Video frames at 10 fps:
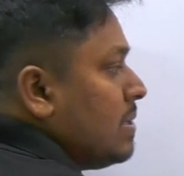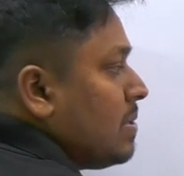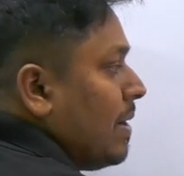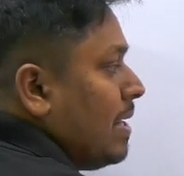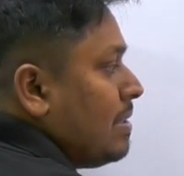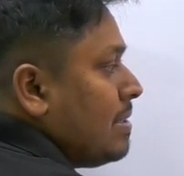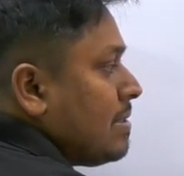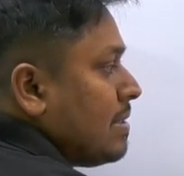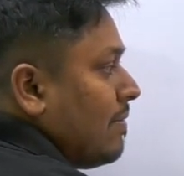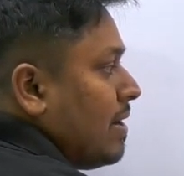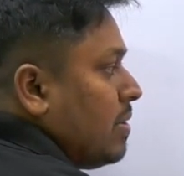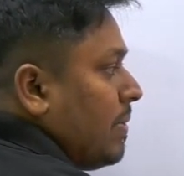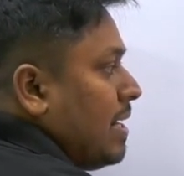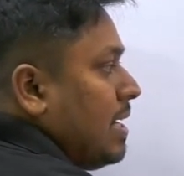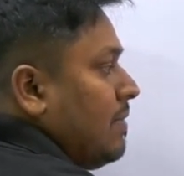So in this
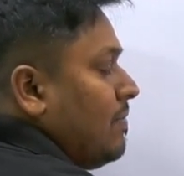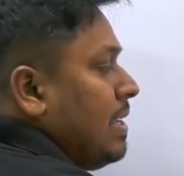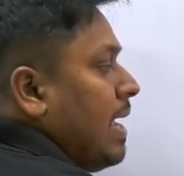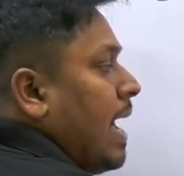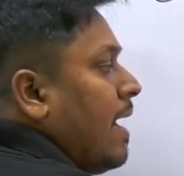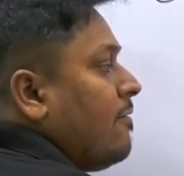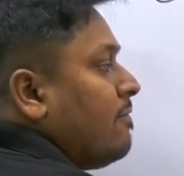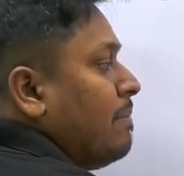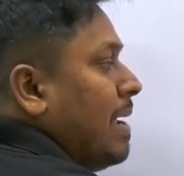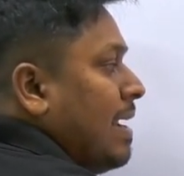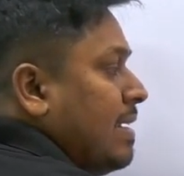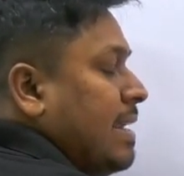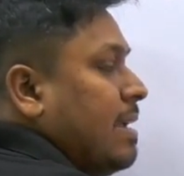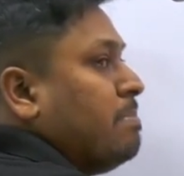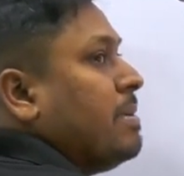720, we have male
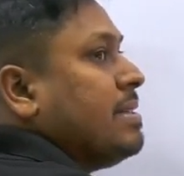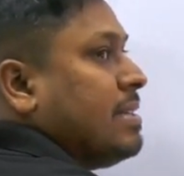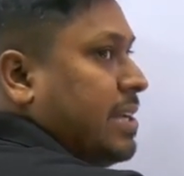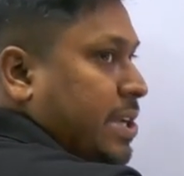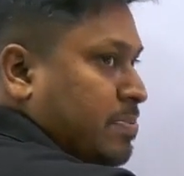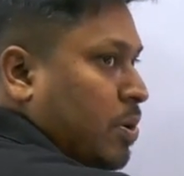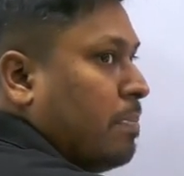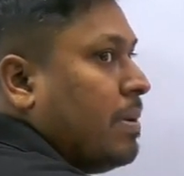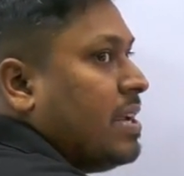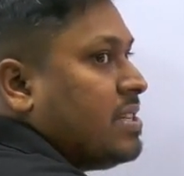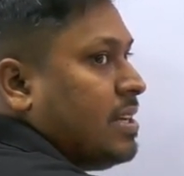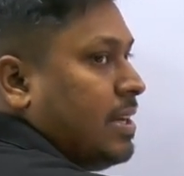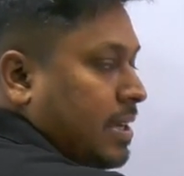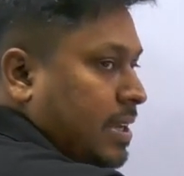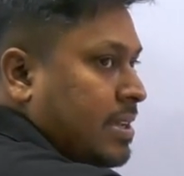10% population
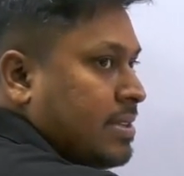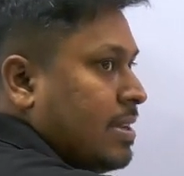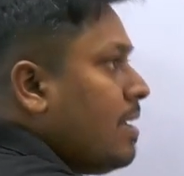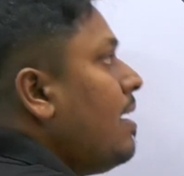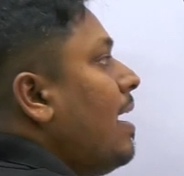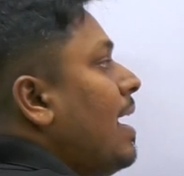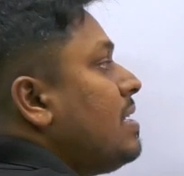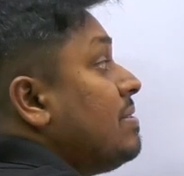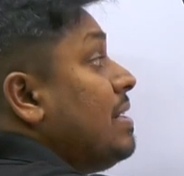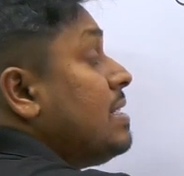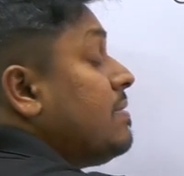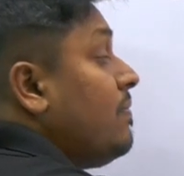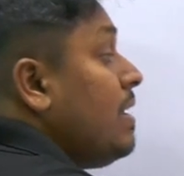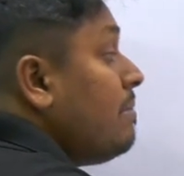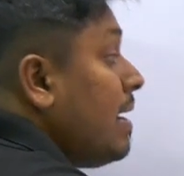increase as well as
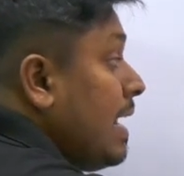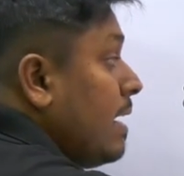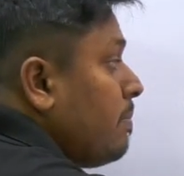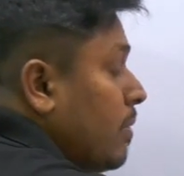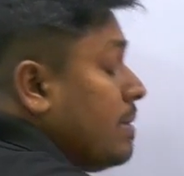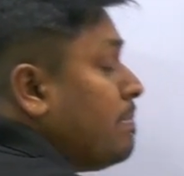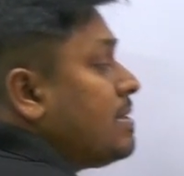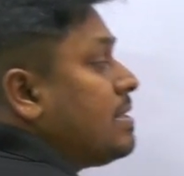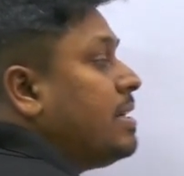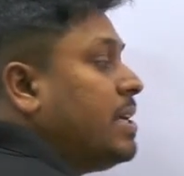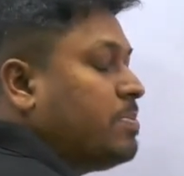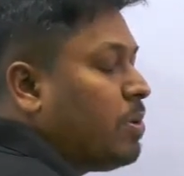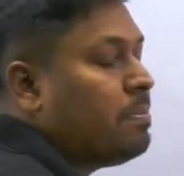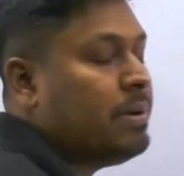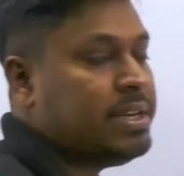female 8%
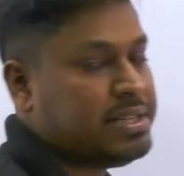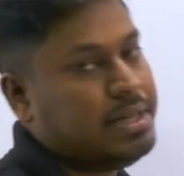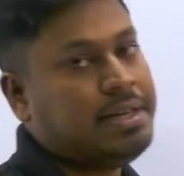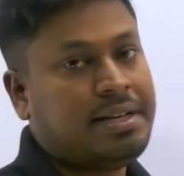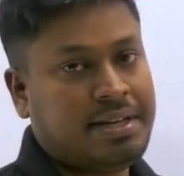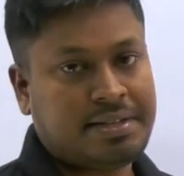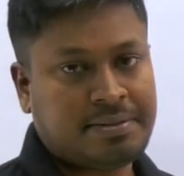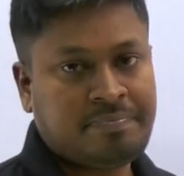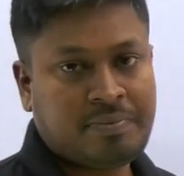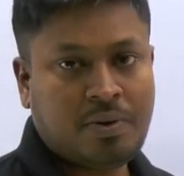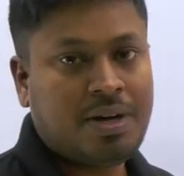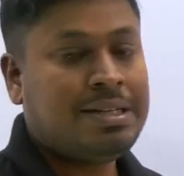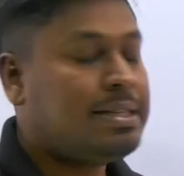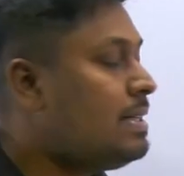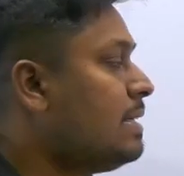population increase. Got it?